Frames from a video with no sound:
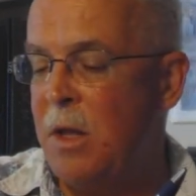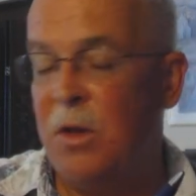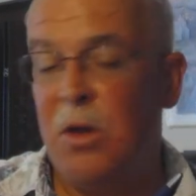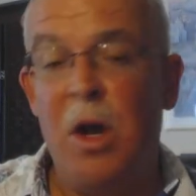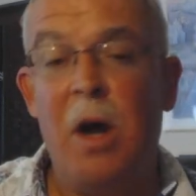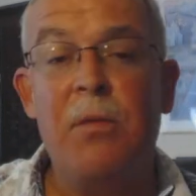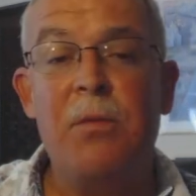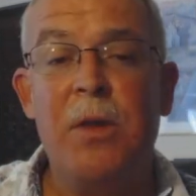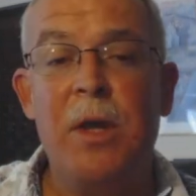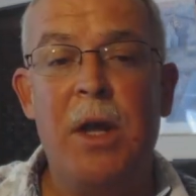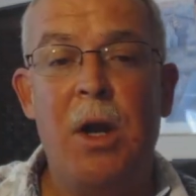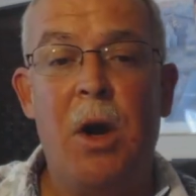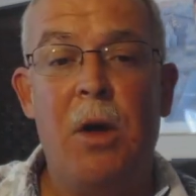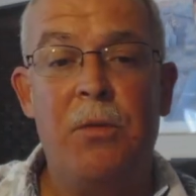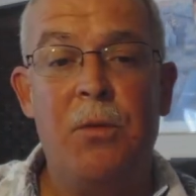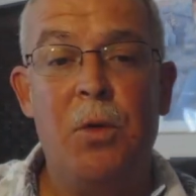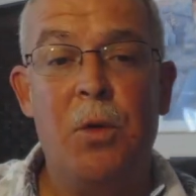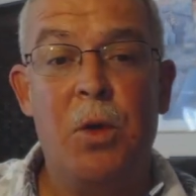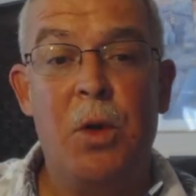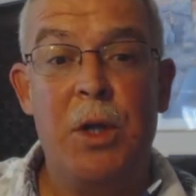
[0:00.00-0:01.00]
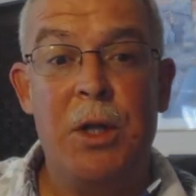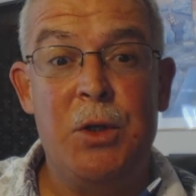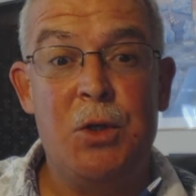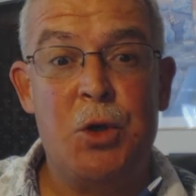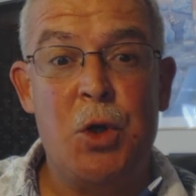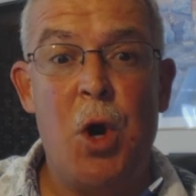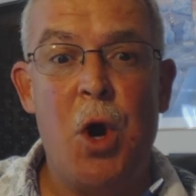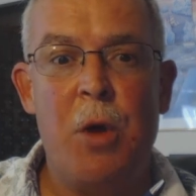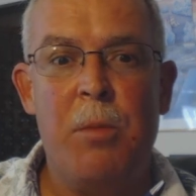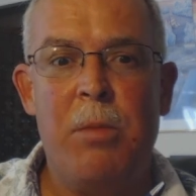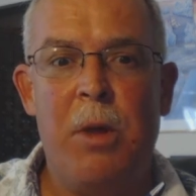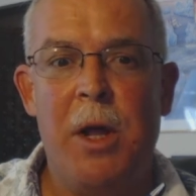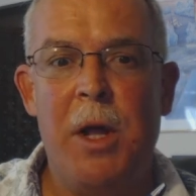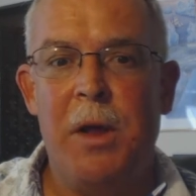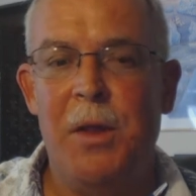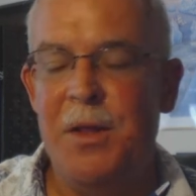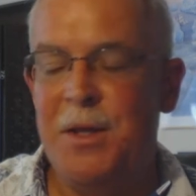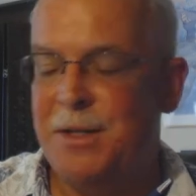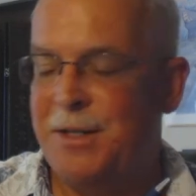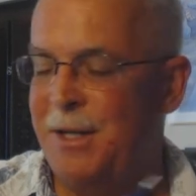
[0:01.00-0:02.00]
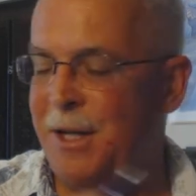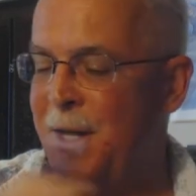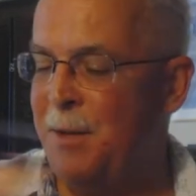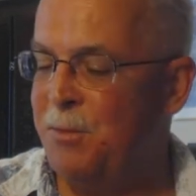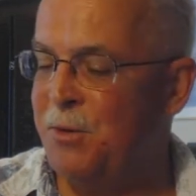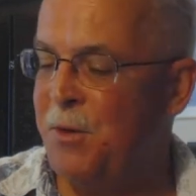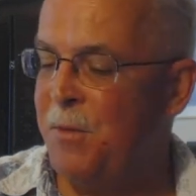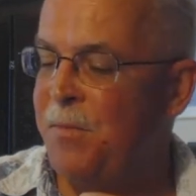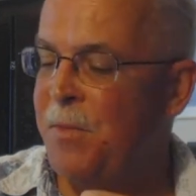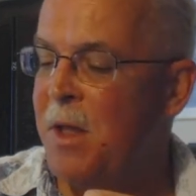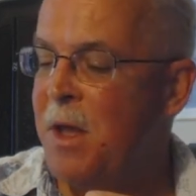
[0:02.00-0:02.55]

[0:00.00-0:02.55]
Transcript: Tough to get off to a clean start playing these teams.